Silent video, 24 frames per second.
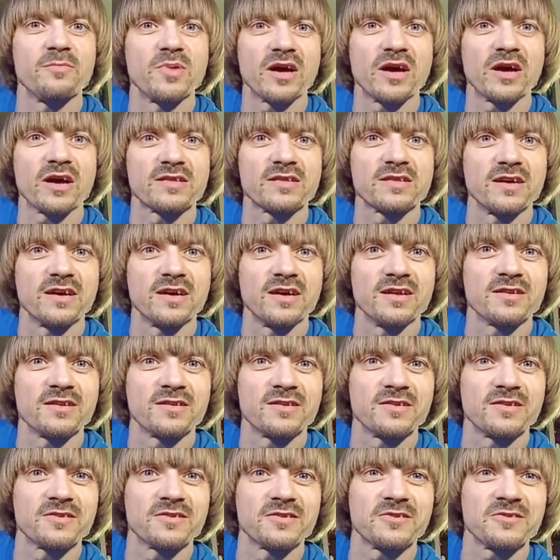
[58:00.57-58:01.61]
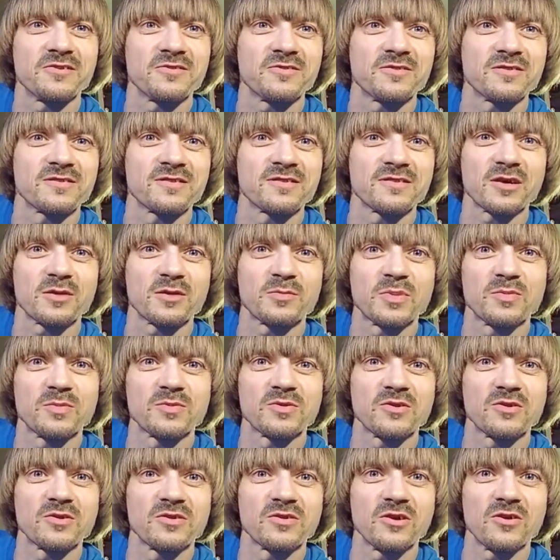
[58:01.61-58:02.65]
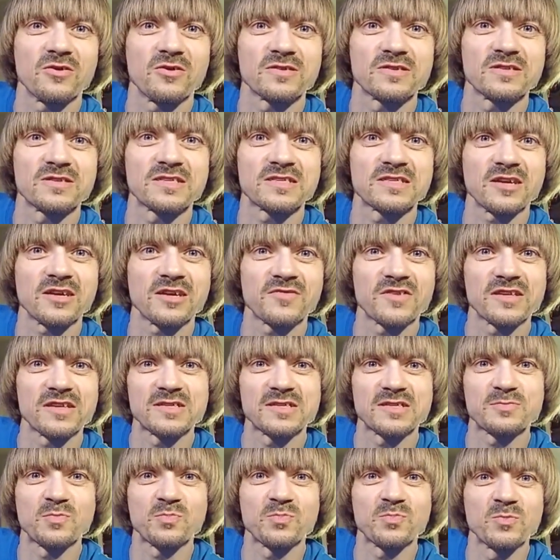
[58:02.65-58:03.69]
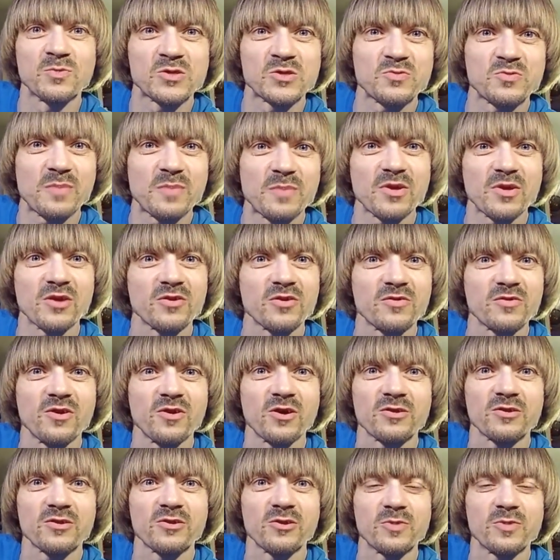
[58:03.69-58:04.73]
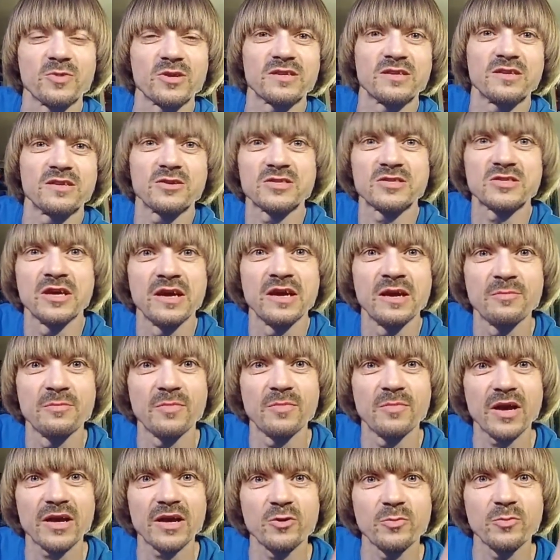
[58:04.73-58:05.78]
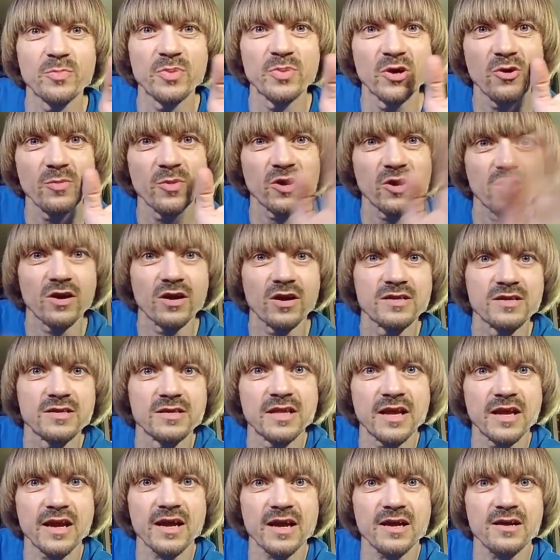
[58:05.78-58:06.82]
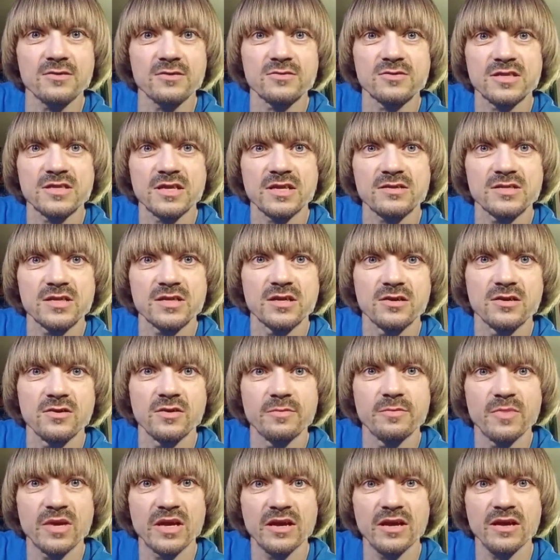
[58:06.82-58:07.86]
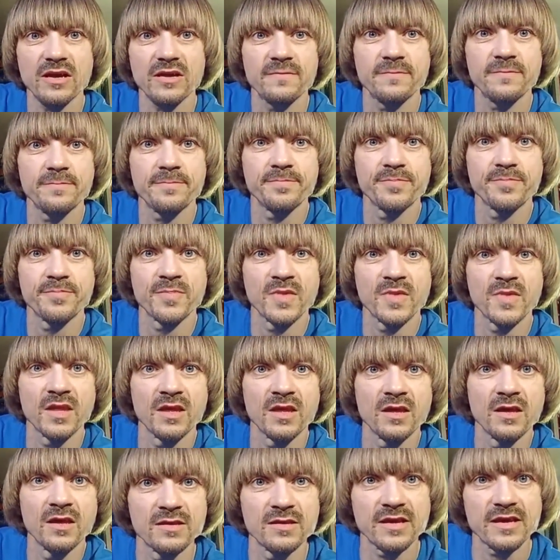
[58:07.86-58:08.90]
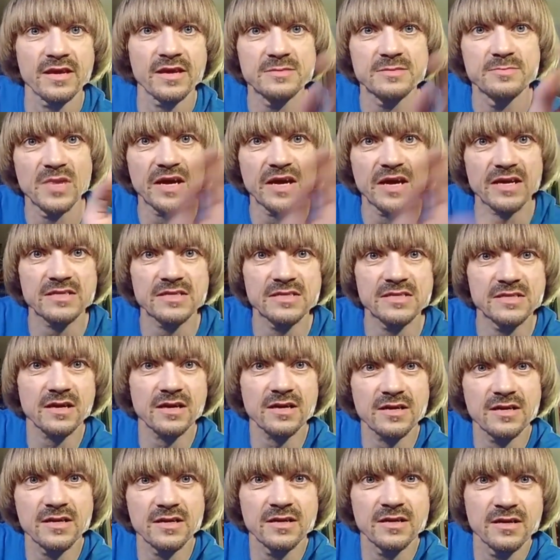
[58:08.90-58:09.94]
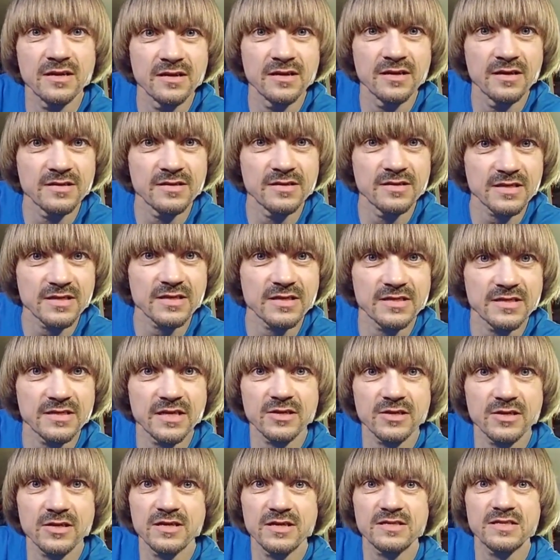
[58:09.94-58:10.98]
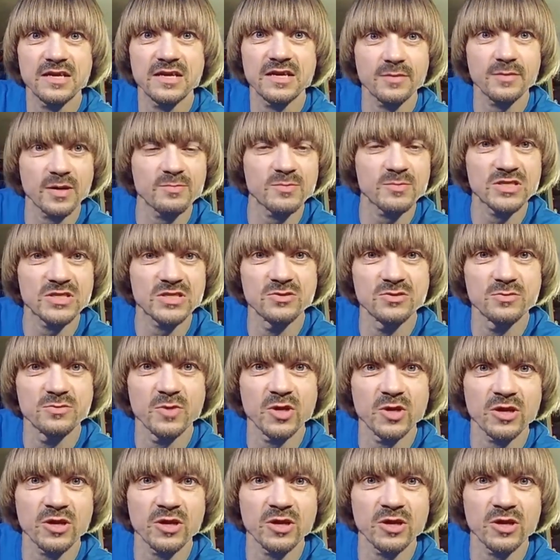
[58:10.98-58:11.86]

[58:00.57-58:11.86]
then. You know, a lot of people don't know it. The stuff gets swept under the rug. Nobody knows. Michael Pilmer in the house. How's it going, man? Thanks, Max Suck. That's how you say your last name, I'm assuming.